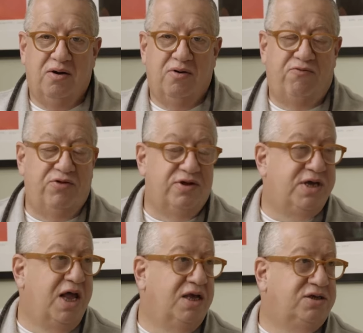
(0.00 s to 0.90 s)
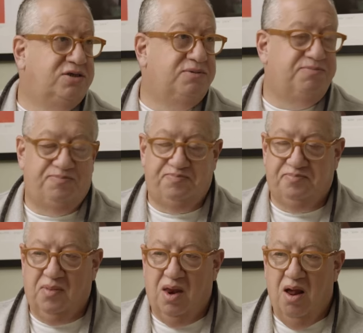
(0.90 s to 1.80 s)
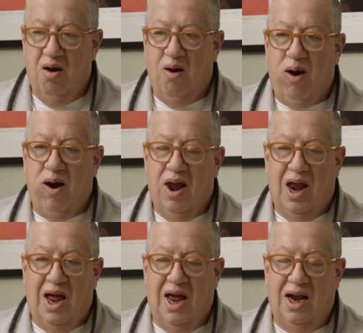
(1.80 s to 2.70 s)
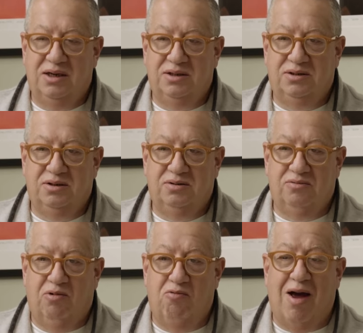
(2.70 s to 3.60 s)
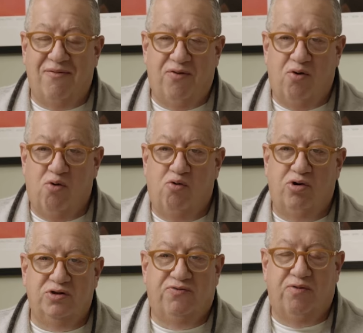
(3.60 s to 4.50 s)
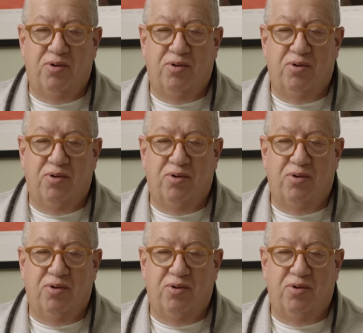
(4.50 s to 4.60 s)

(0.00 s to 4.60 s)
for the tennis, and Rafa orders from